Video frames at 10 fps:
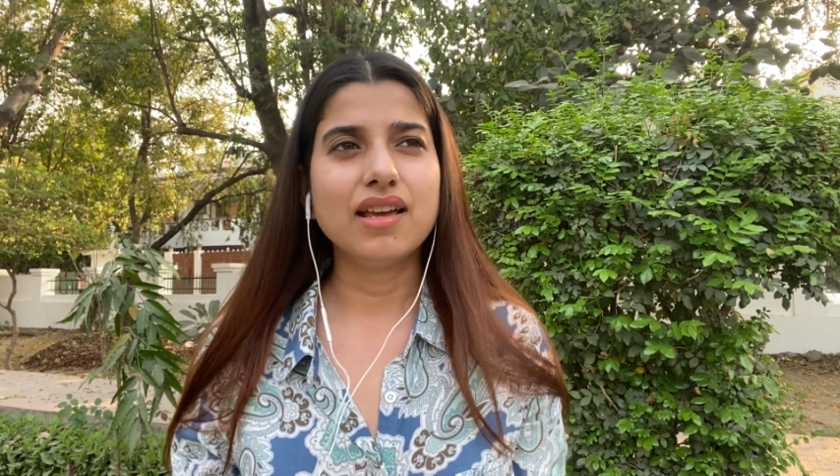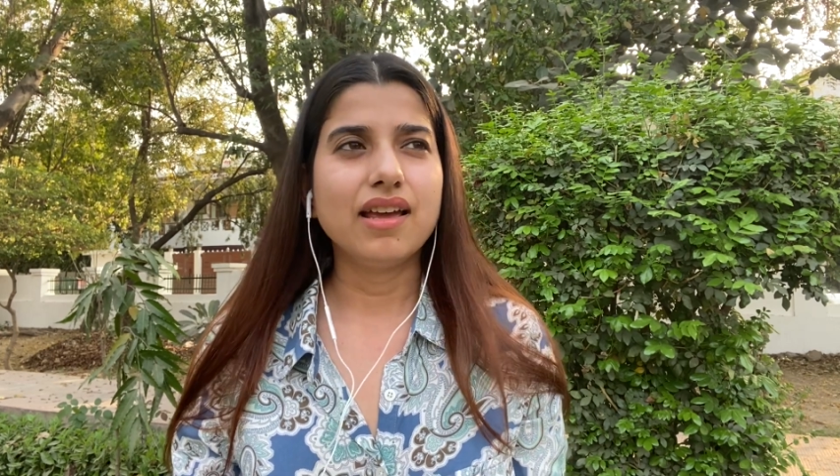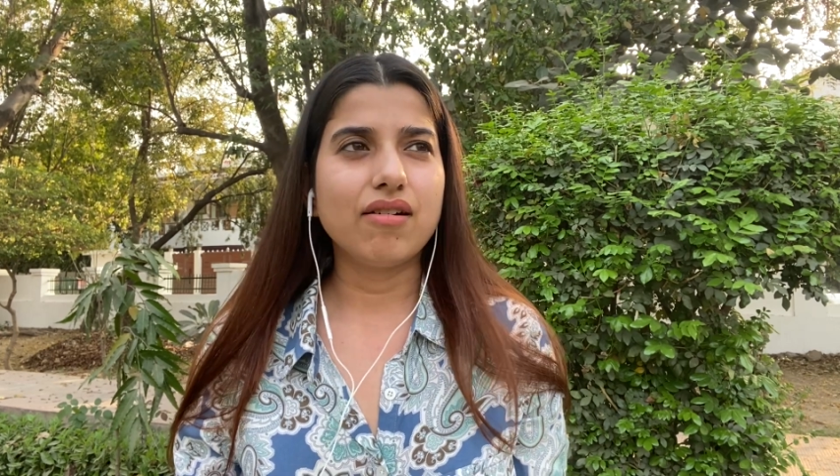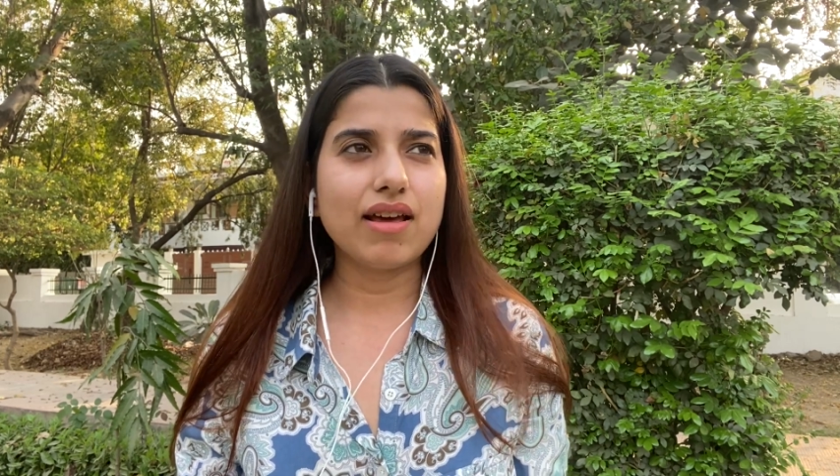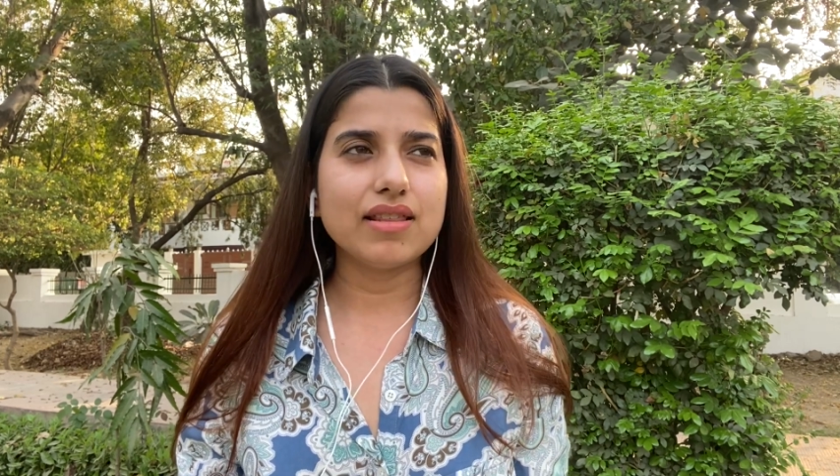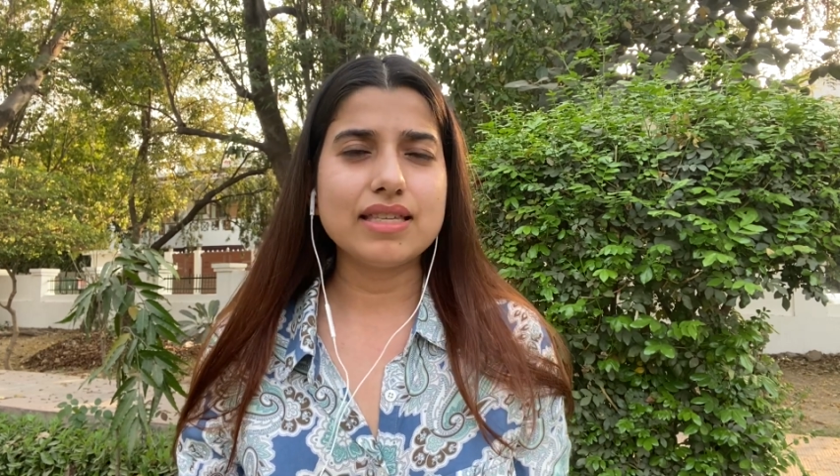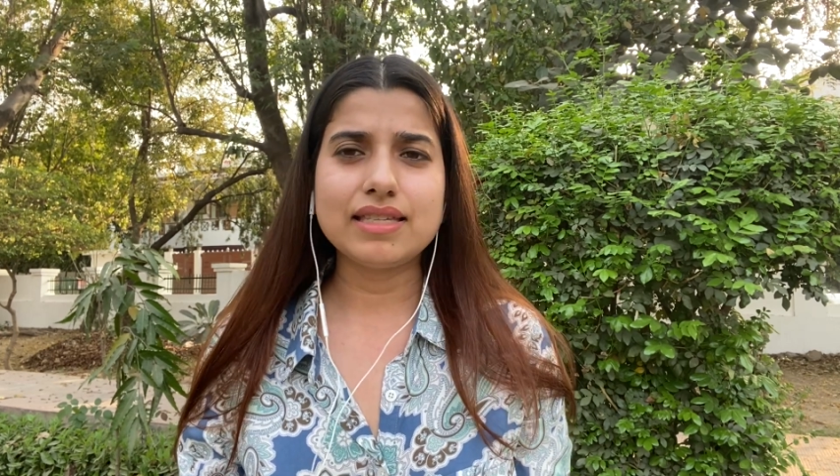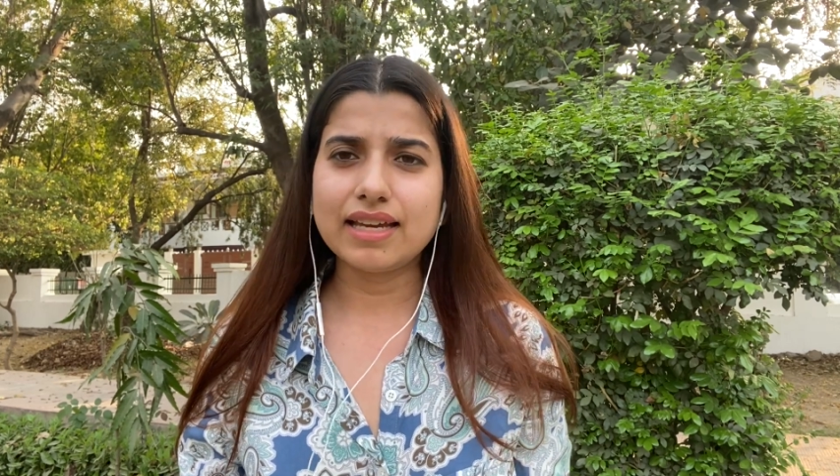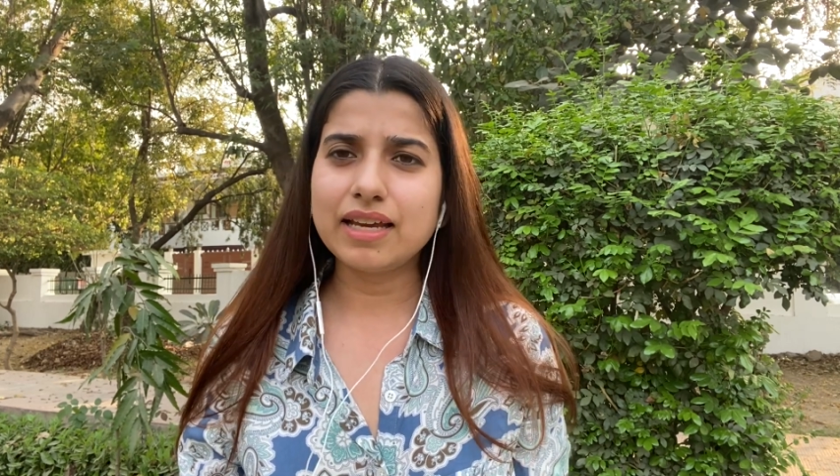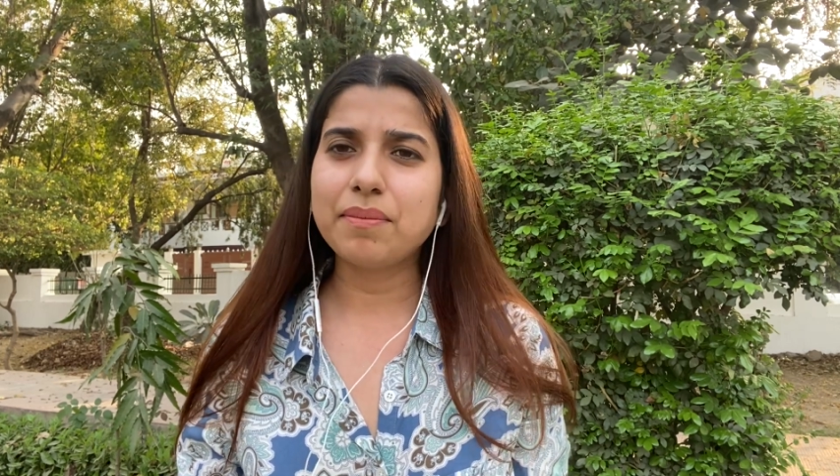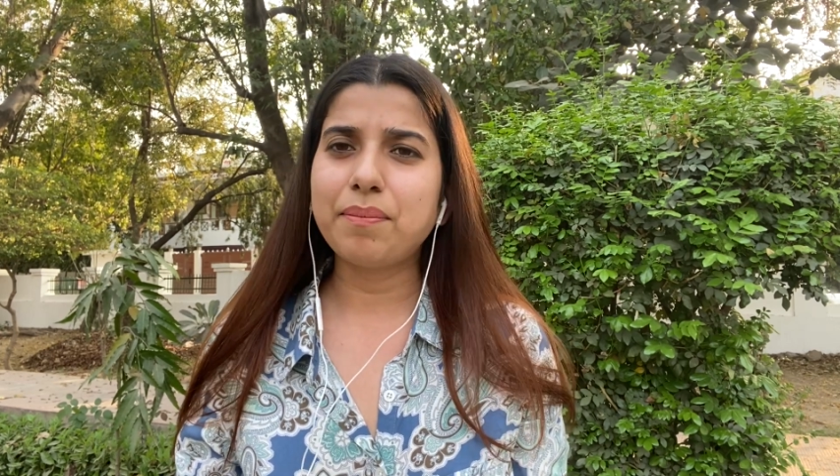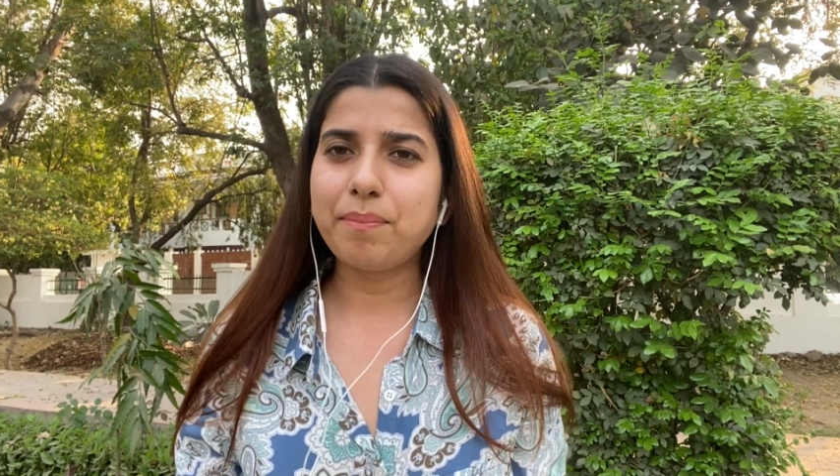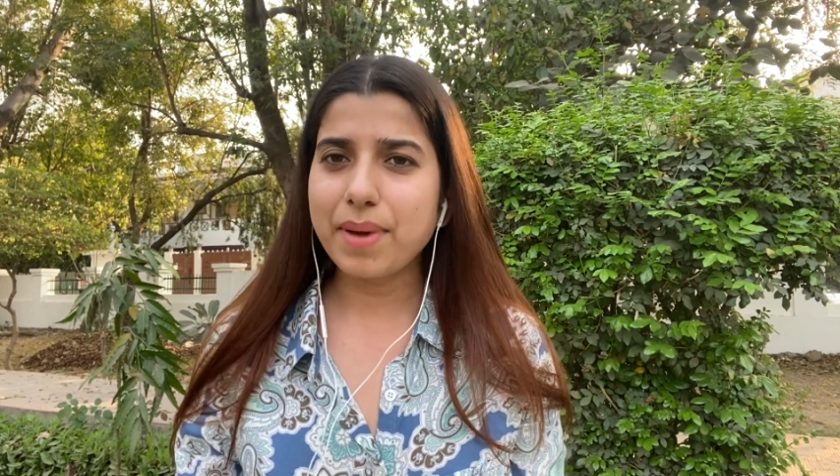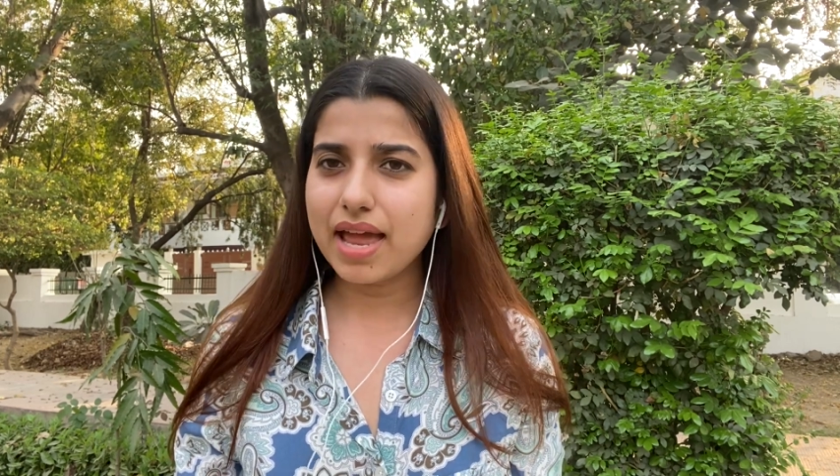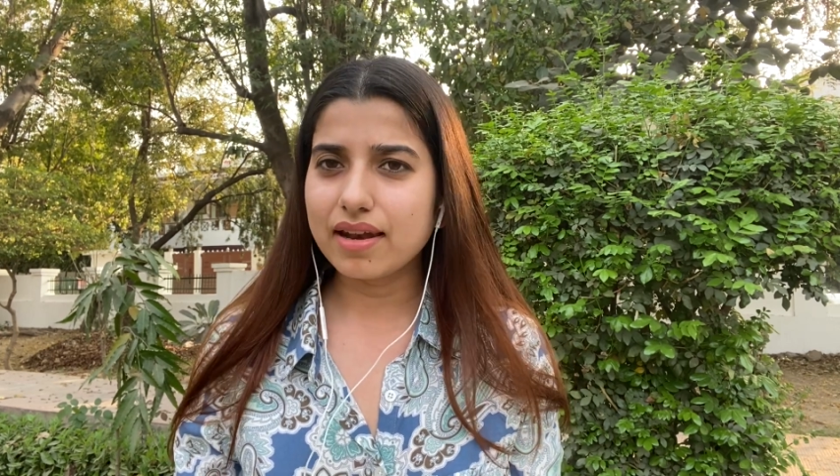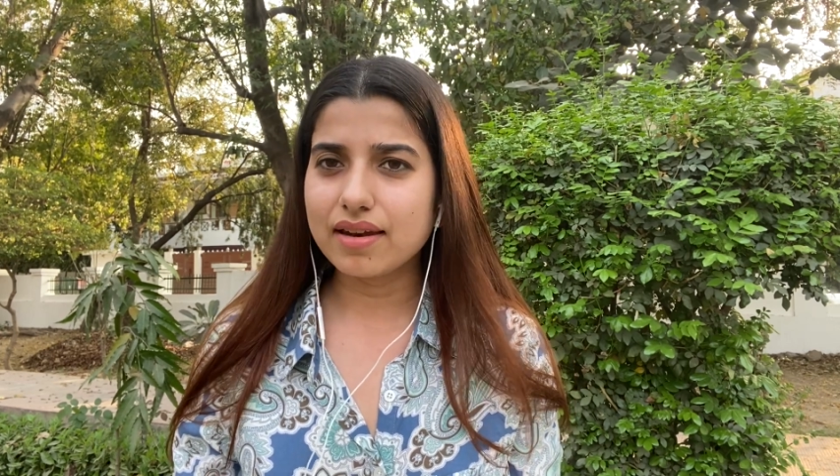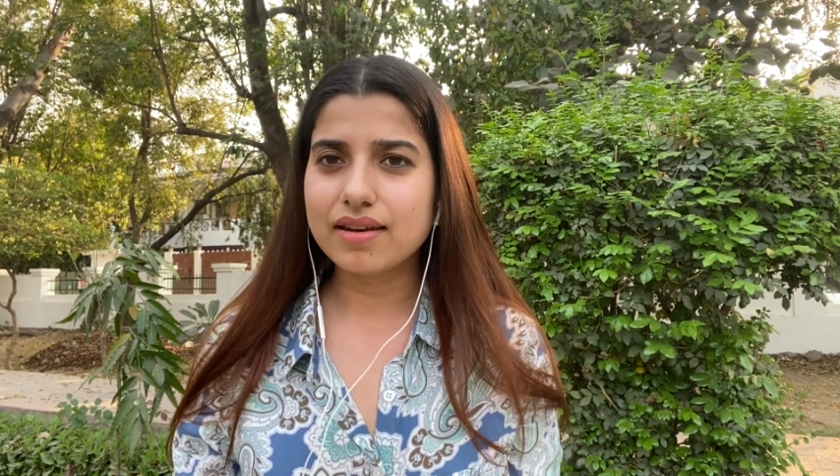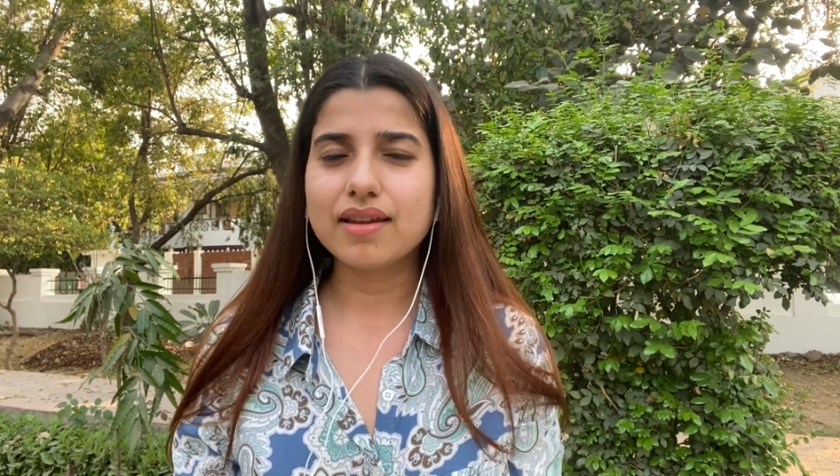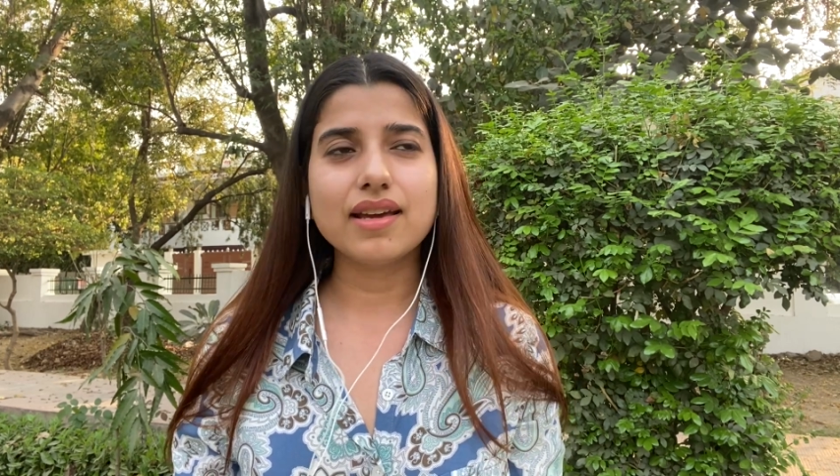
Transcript: Rather than saying pen,